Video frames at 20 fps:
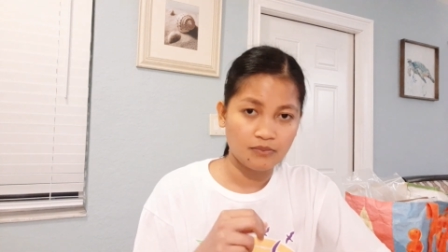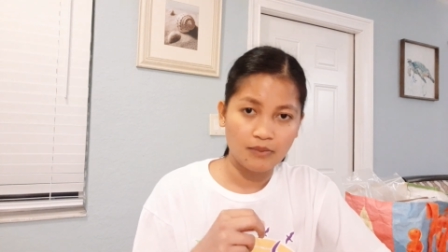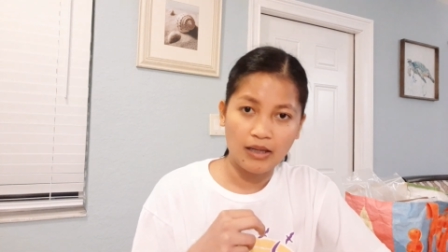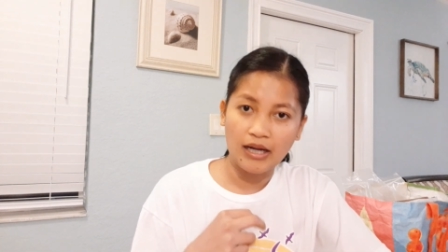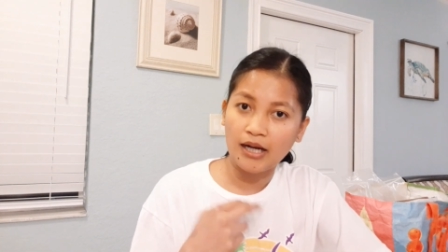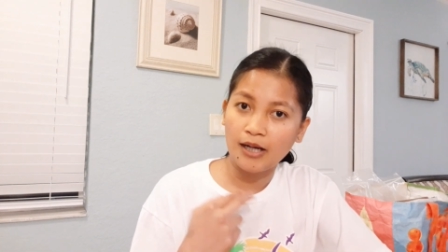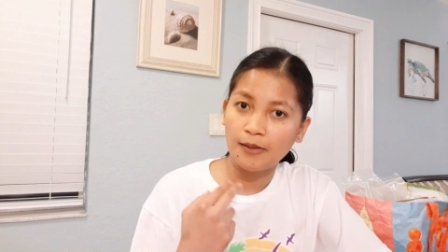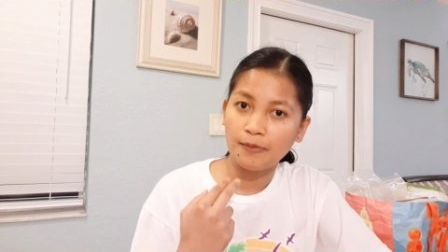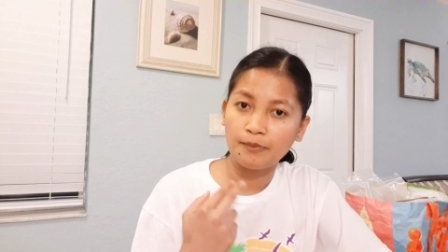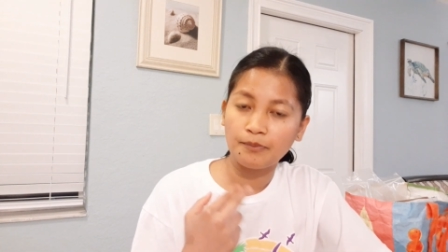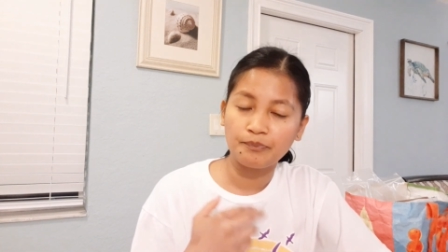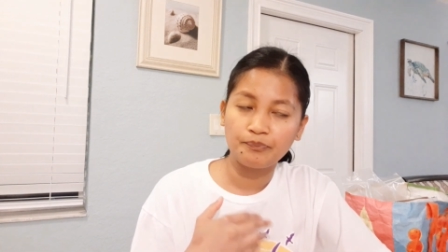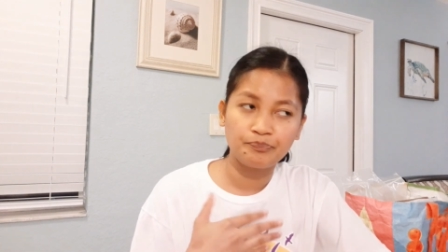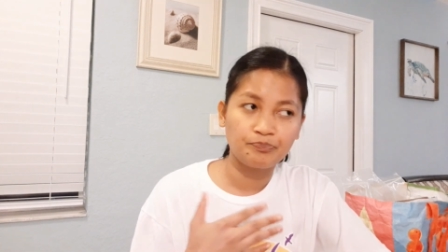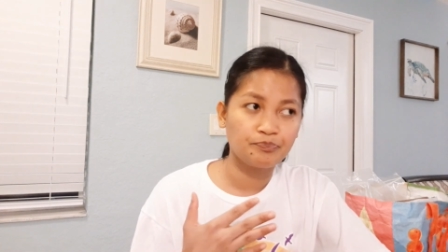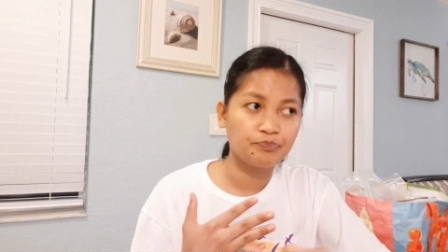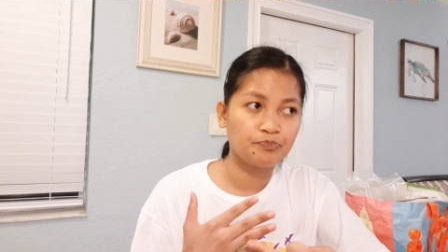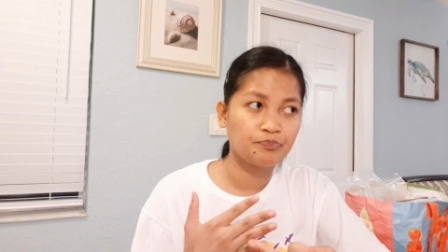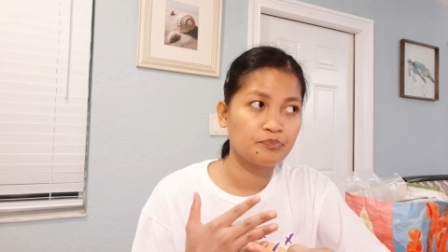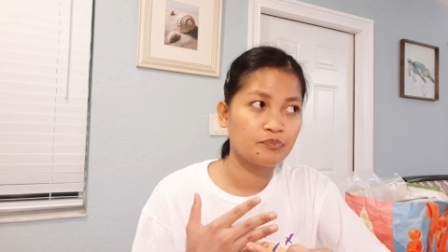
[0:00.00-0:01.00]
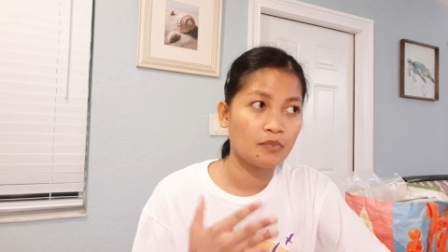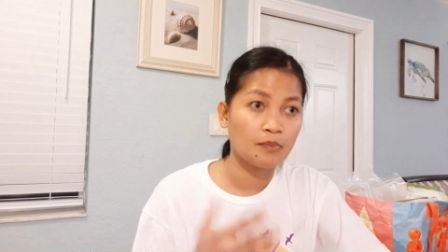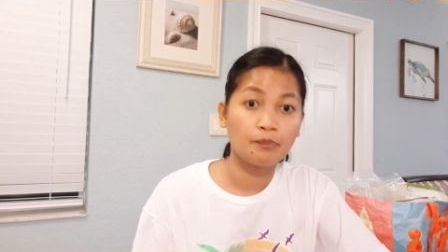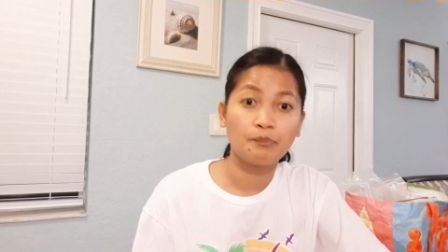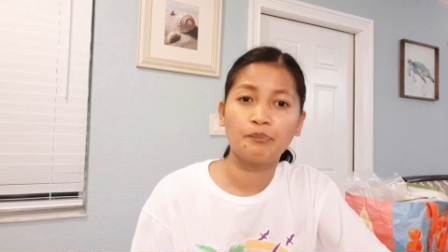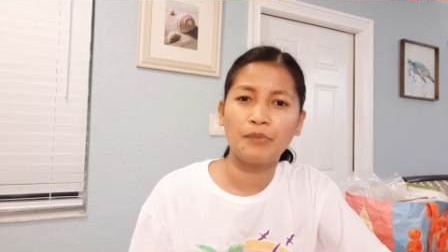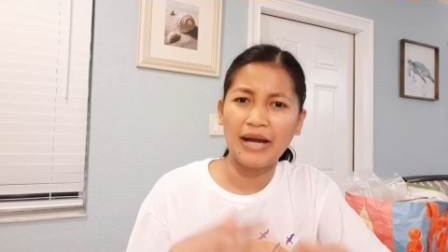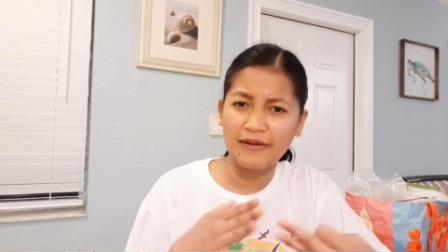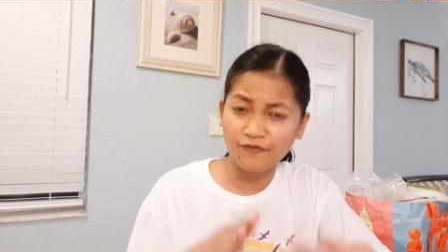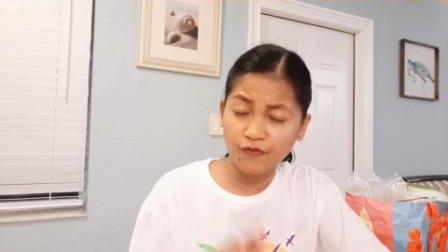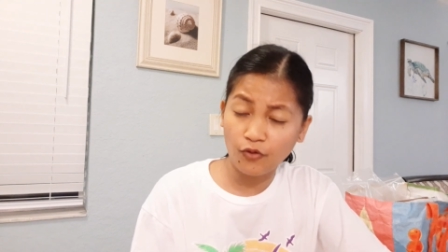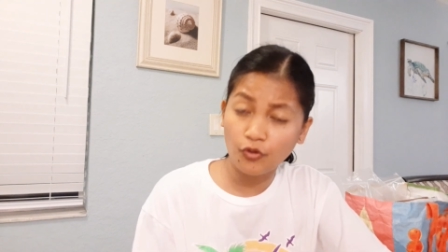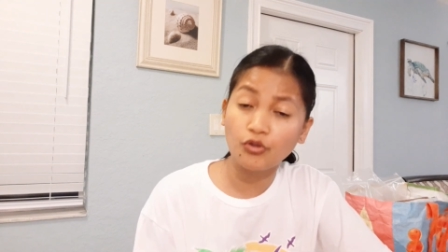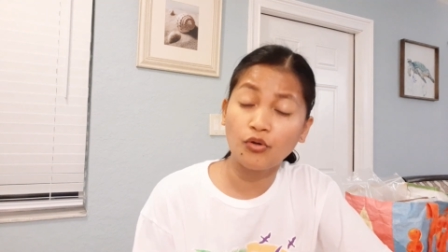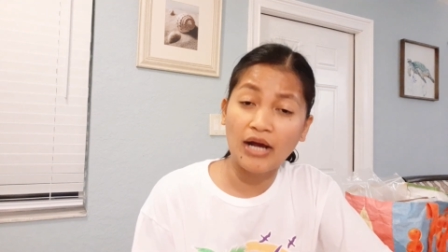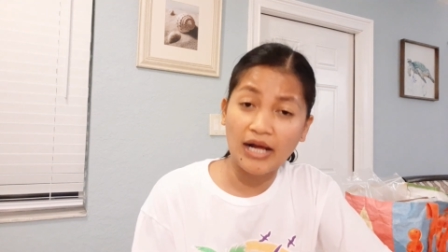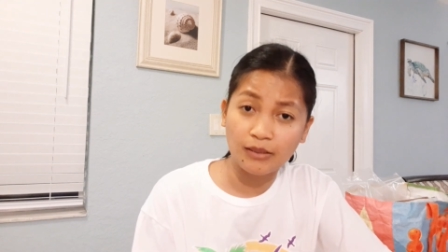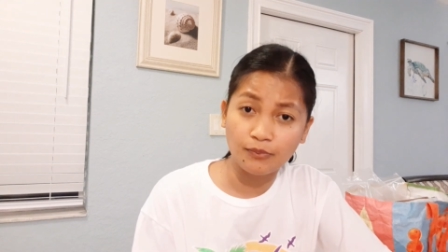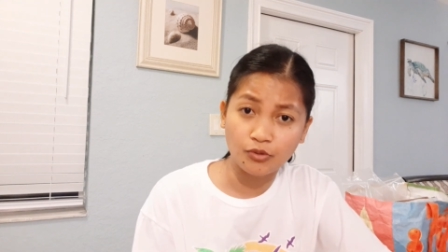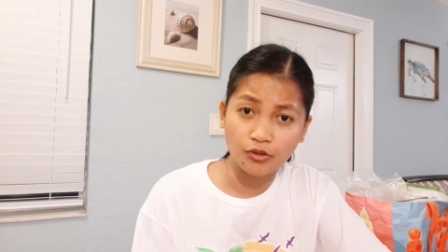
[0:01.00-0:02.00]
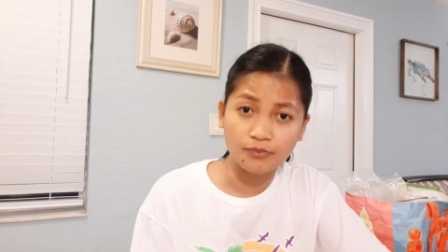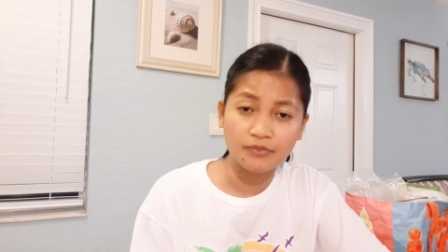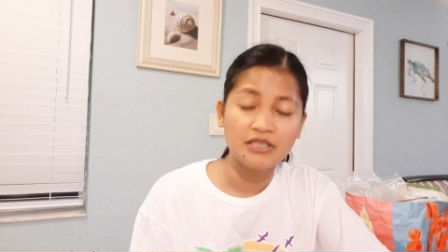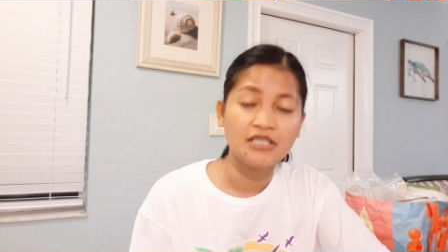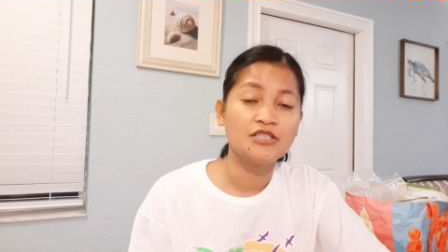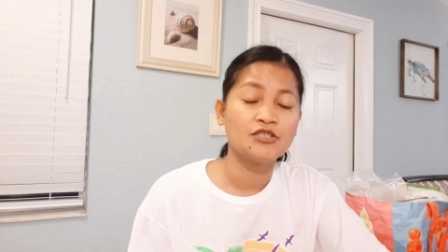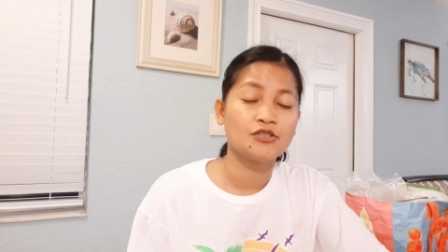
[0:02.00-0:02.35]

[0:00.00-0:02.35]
um, photo album.